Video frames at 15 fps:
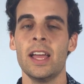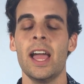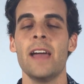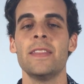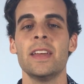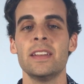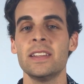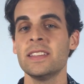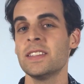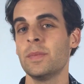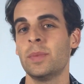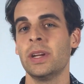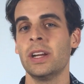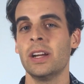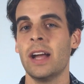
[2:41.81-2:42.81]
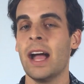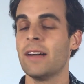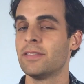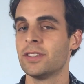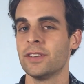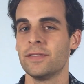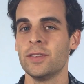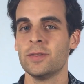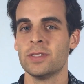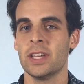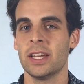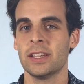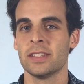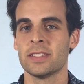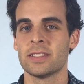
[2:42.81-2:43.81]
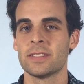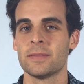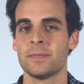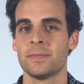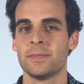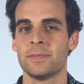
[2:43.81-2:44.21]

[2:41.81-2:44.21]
and then disappear after a few seconds.